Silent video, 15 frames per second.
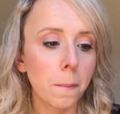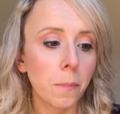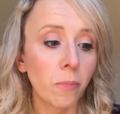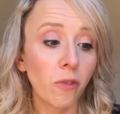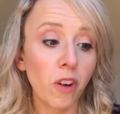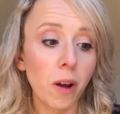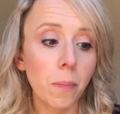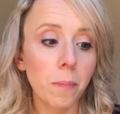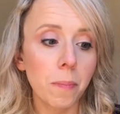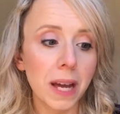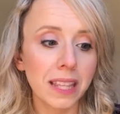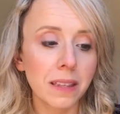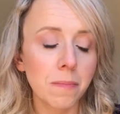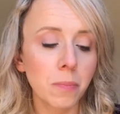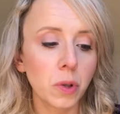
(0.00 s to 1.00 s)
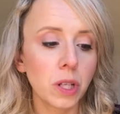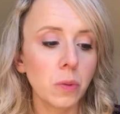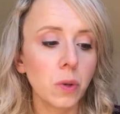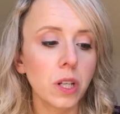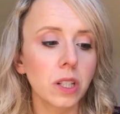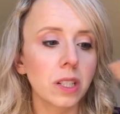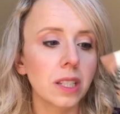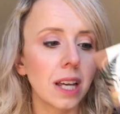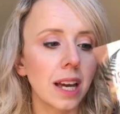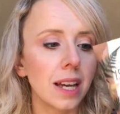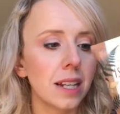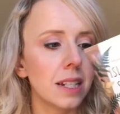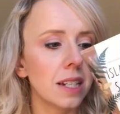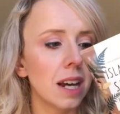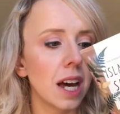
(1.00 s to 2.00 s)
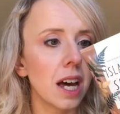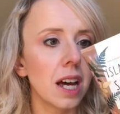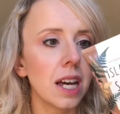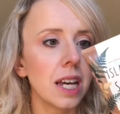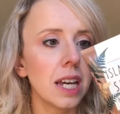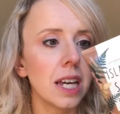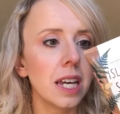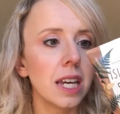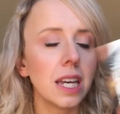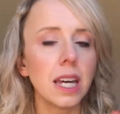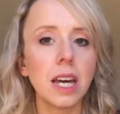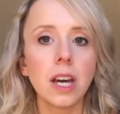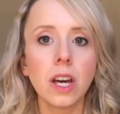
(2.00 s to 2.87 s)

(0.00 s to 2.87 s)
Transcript: from Bath and Body Works, and I